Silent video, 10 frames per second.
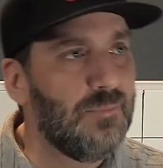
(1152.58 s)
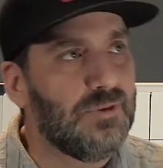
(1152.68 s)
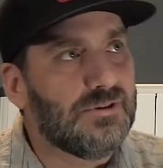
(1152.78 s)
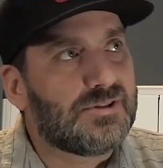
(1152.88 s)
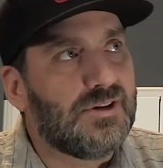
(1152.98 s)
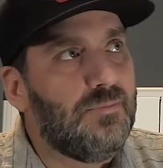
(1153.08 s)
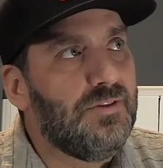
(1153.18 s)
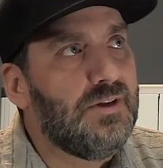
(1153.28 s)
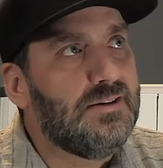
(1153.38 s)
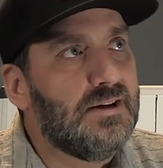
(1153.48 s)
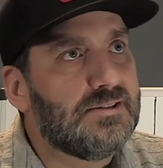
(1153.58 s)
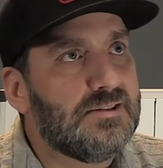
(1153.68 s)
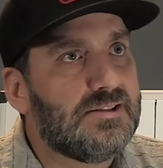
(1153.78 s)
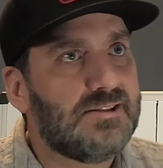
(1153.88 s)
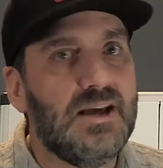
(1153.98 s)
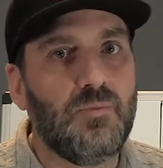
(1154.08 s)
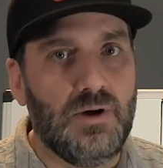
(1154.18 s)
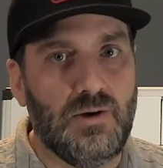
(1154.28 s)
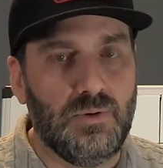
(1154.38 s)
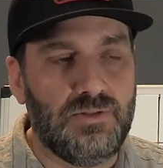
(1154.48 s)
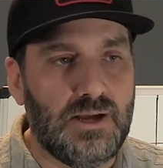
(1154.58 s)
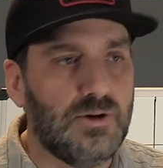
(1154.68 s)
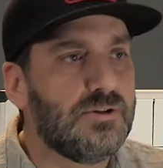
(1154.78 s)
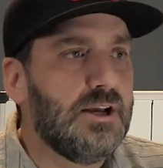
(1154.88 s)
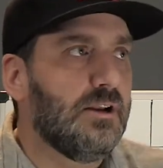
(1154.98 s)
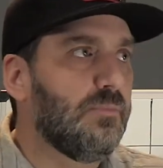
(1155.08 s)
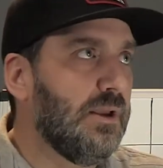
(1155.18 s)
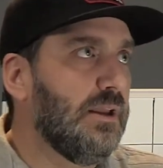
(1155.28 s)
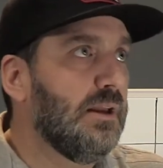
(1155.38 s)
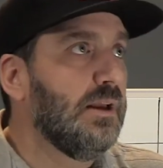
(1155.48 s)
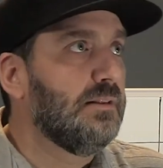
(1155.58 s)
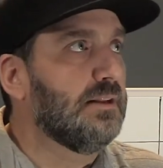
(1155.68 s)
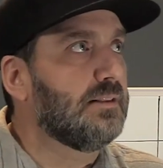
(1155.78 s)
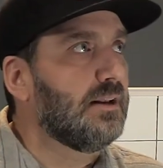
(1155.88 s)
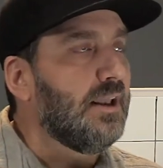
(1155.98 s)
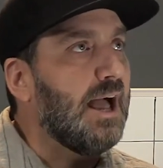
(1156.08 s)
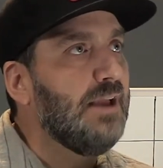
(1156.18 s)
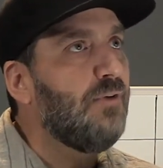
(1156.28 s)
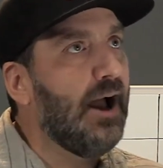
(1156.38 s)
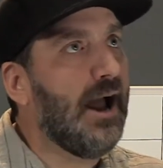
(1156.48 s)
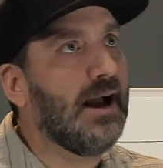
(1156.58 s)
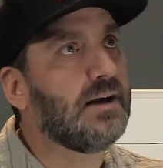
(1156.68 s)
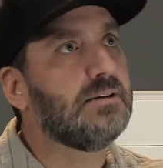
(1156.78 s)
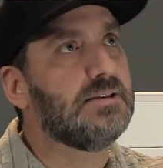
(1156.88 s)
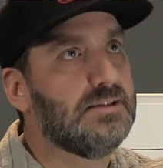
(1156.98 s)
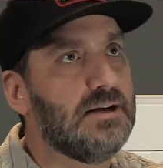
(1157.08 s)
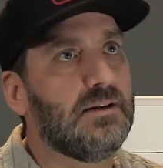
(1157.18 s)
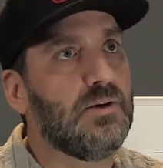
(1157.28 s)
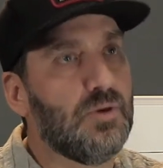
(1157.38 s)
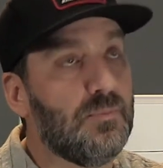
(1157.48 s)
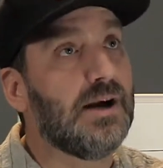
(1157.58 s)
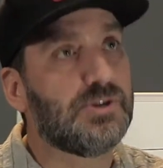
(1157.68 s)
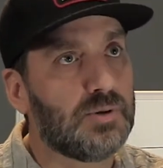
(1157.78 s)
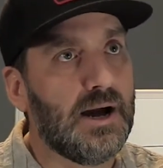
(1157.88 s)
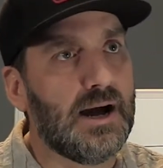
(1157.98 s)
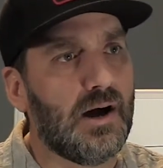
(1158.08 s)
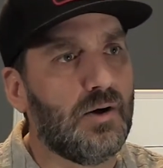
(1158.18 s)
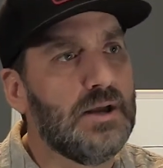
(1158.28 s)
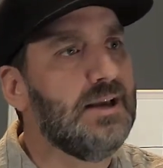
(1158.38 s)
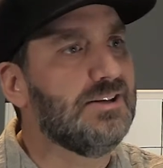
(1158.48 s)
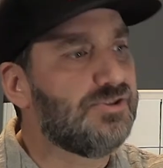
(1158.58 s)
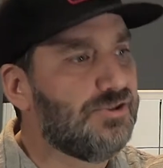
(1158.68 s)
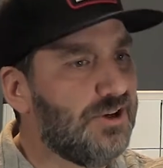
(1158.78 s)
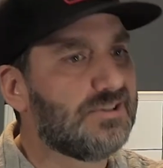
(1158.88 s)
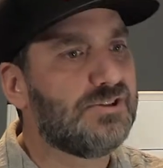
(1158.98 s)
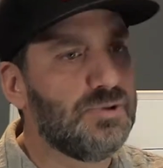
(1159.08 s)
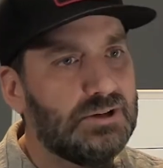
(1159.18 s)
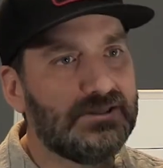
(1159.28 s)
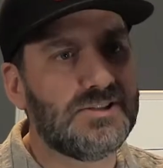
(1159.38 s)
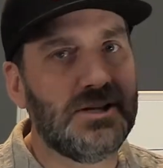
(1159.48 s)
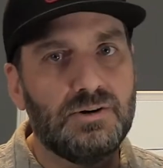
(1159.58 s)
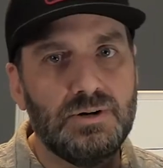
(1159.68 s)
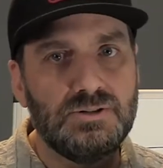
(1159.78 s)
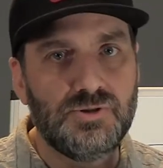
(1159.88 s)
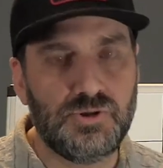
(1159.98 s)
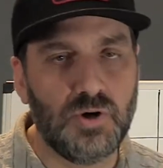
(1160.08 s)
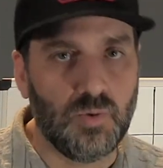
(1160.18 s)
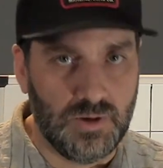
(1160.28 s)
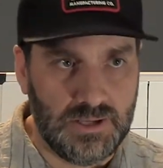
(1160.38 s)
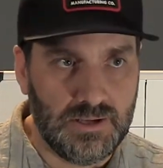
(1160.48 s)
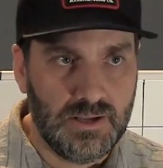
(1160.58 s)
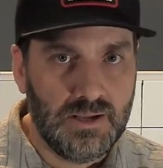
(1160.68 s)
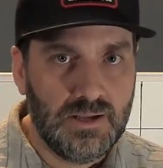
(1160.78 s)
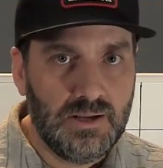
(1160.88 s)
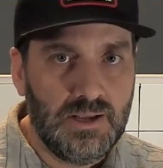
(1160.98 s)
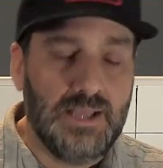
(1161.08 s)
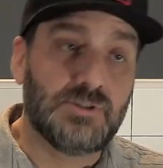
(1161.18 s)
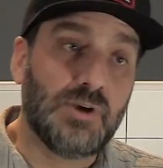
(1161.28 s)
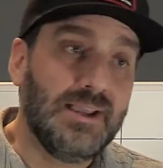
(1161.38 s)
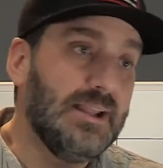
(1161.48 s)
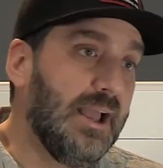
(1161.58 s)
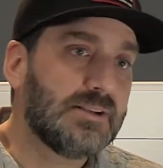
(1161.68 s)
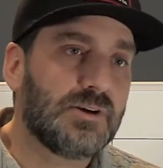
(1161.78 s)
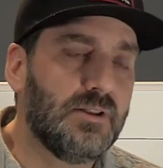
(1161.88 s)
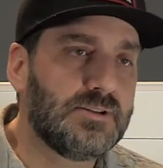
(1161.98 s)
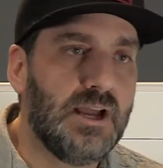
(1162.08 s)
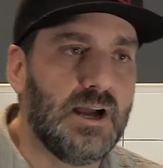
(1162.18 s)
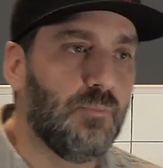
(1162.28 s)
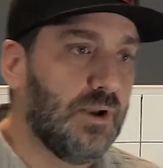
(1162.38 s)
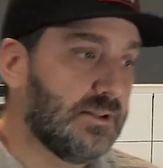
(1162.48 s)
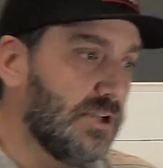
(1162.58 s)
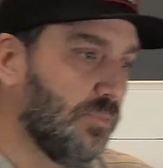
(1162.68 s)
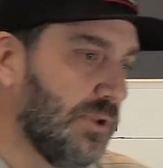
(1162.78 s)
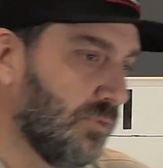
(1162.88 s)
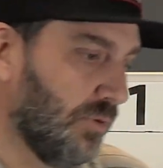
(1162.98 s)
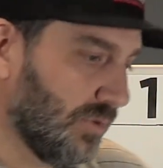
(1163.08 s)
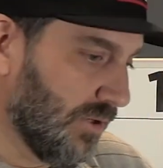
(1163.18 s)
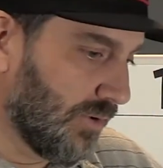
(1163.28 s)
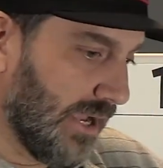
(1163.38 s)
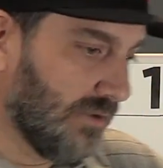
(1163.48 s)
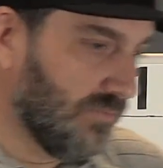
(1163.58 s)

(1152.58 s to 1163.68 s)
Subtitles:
But there's something that doesn't set well with that. You're telling me that the life hack to dealing with my trial is just to consider it joy. And so I get asked all the time when I tell people, you know, kind